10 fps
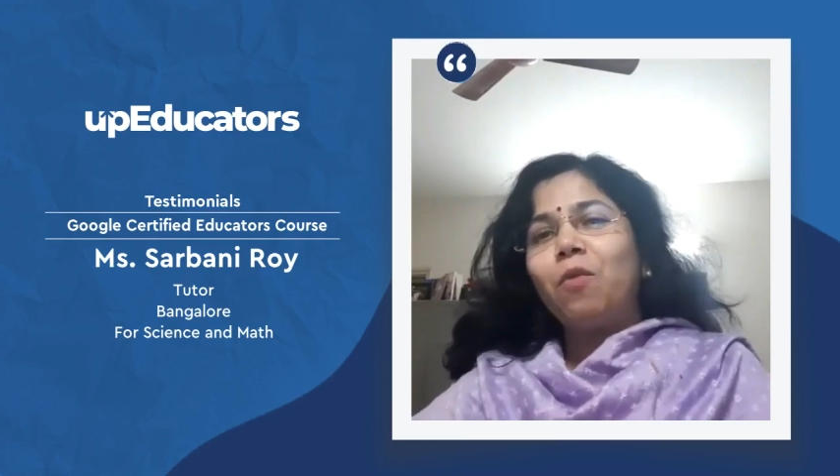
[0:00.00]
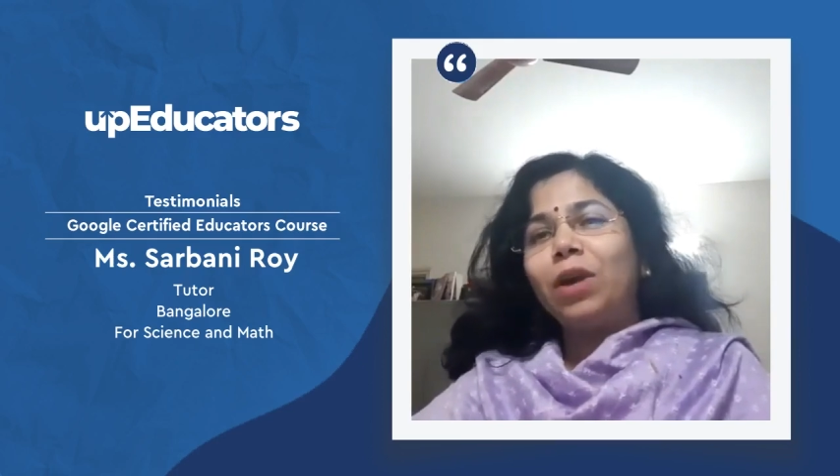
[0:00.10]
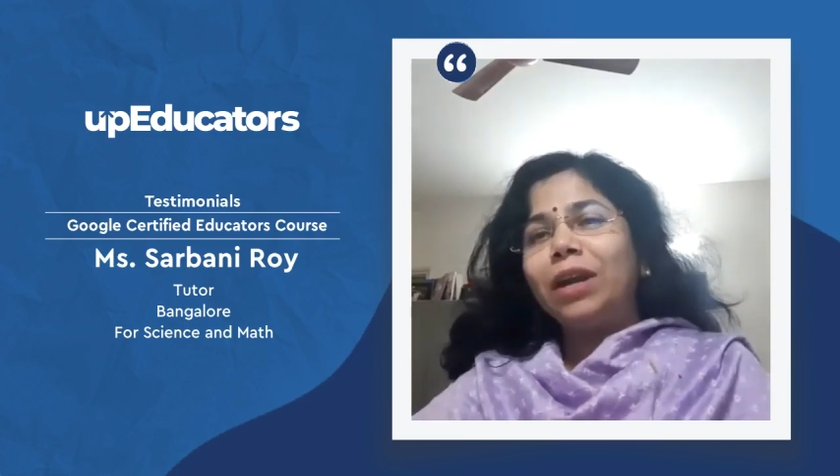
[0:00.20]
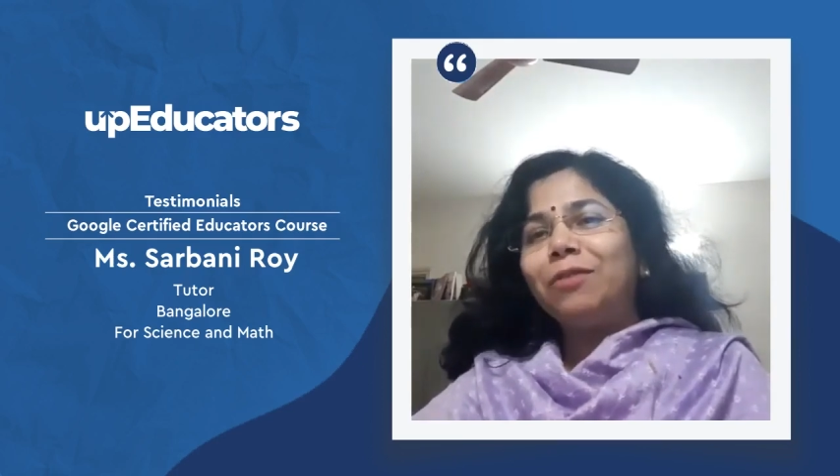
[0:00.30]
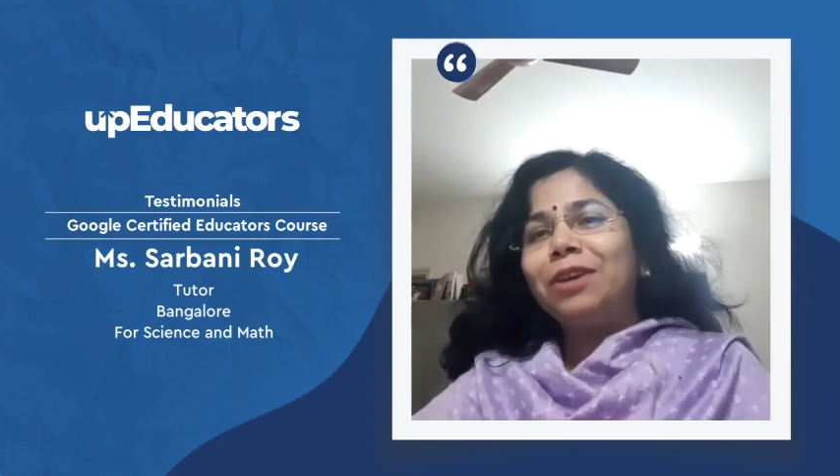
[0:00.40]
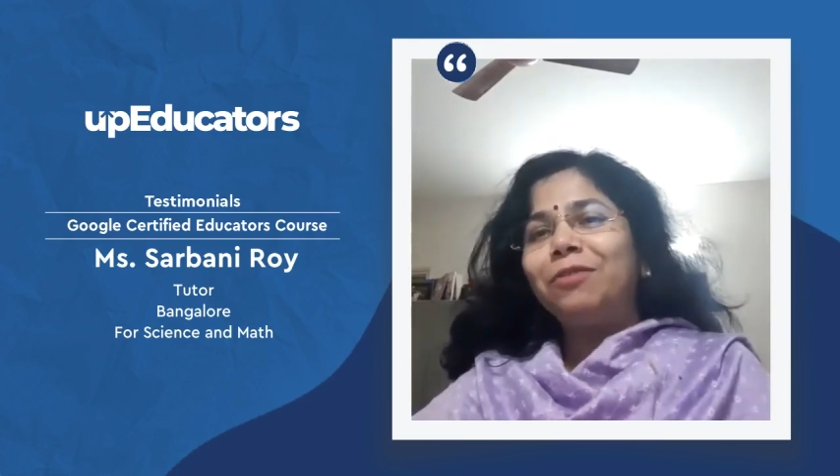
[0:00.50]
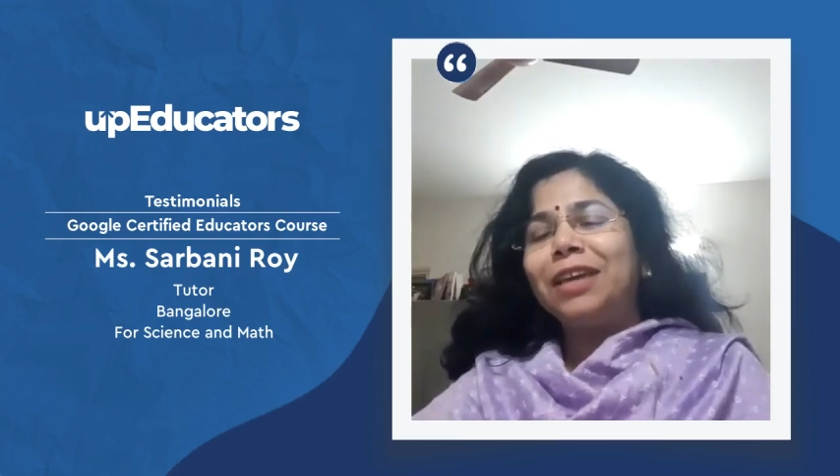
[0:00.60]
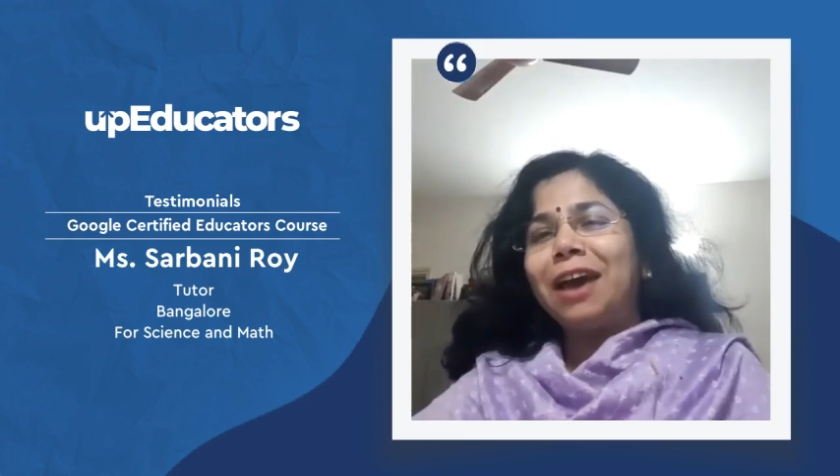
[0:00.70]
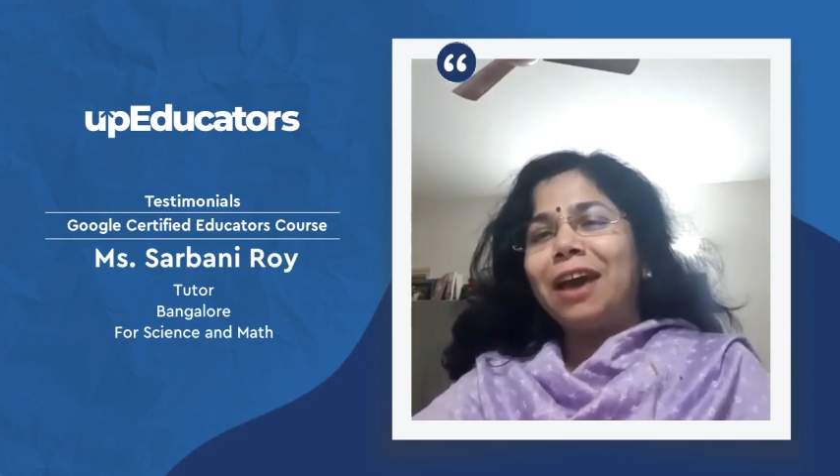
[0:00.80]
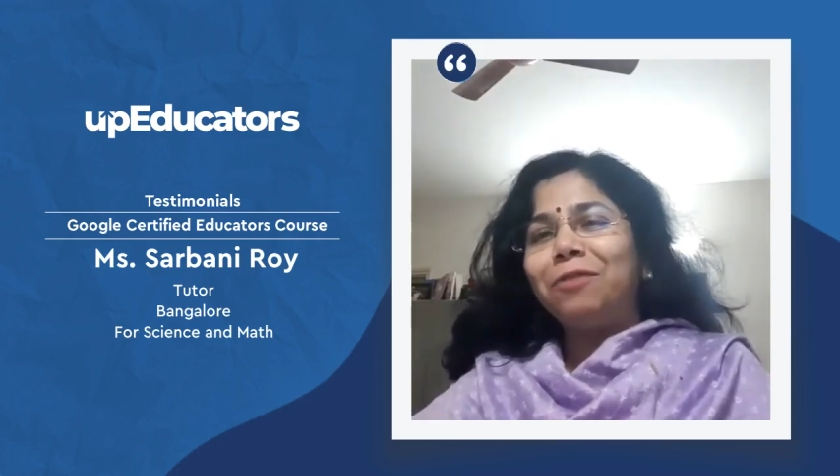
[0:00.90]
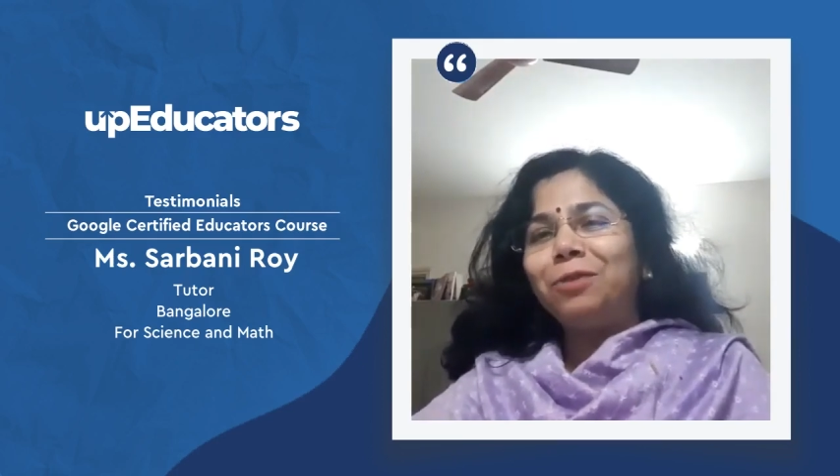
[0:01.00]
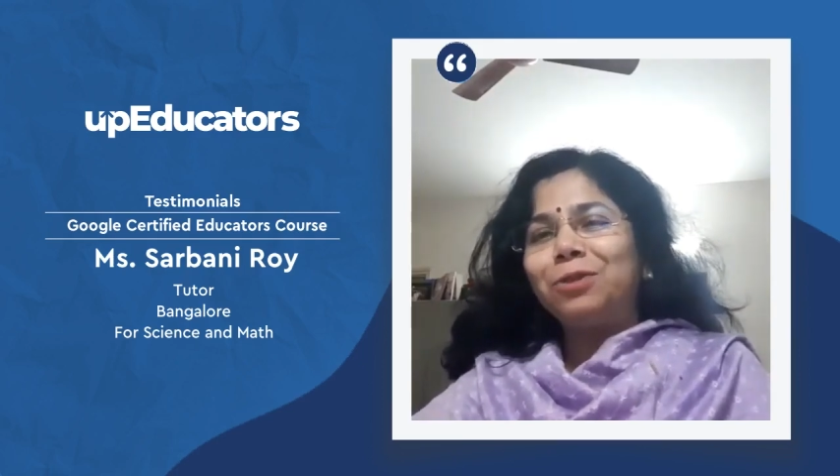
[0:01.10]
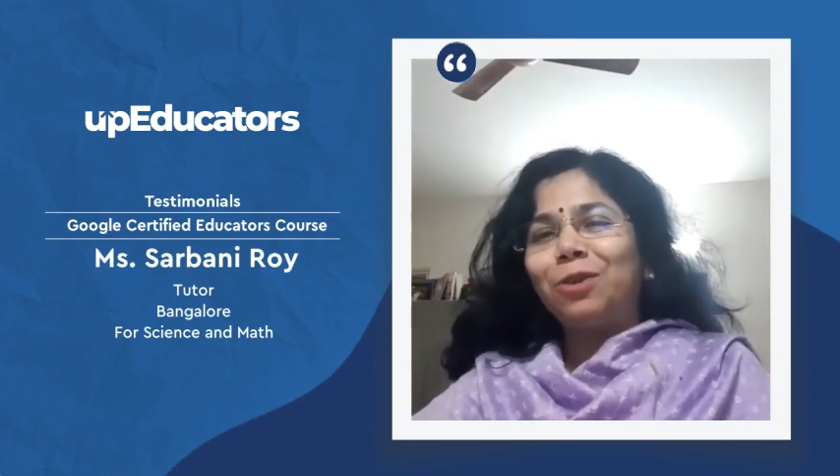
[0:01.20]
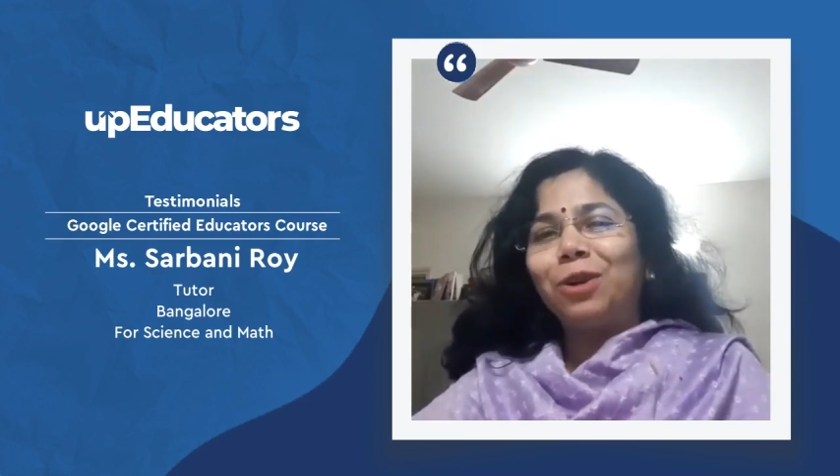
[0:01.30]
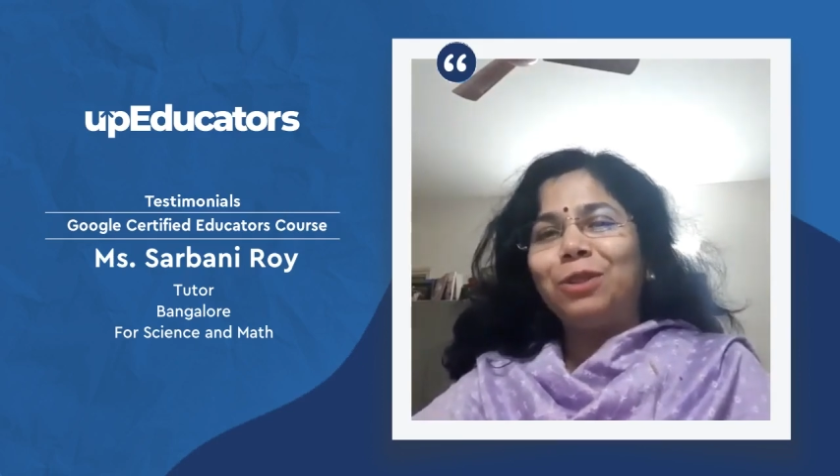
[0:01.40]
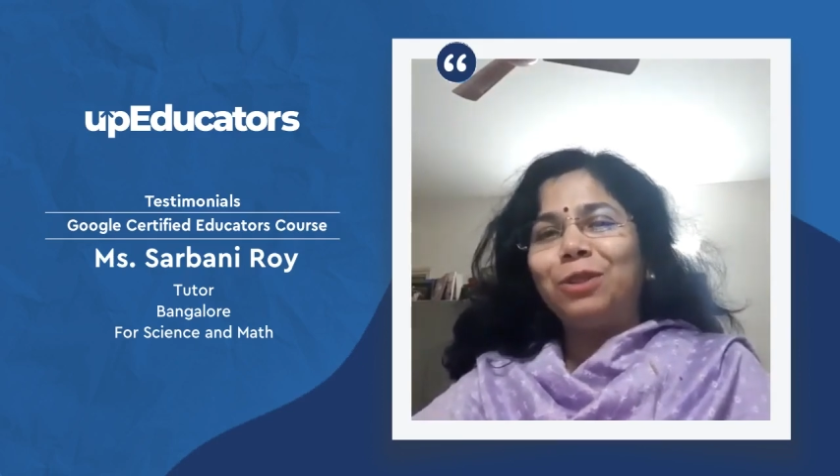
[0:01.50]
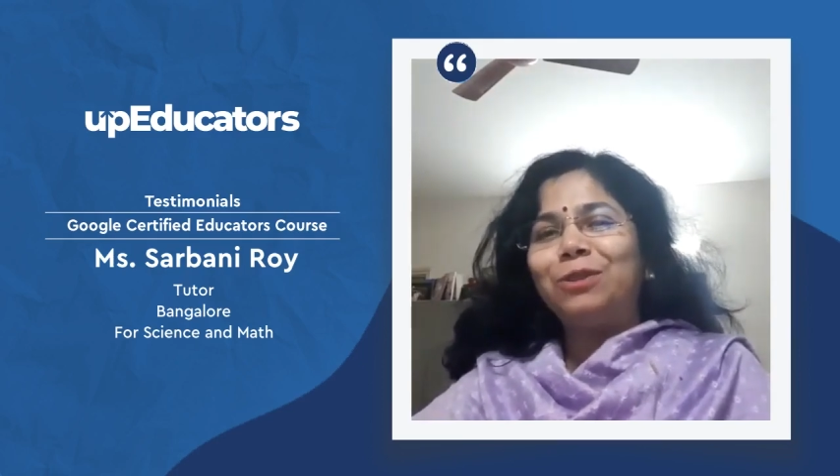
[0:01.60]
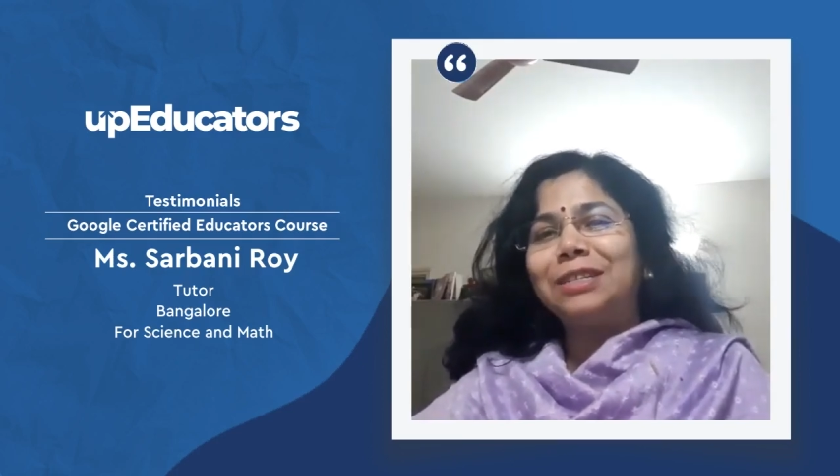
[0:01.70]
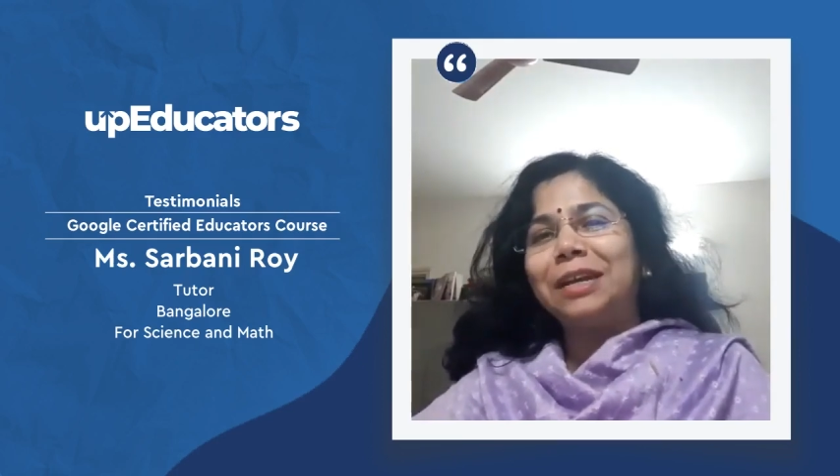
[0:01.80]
whatever we have used all those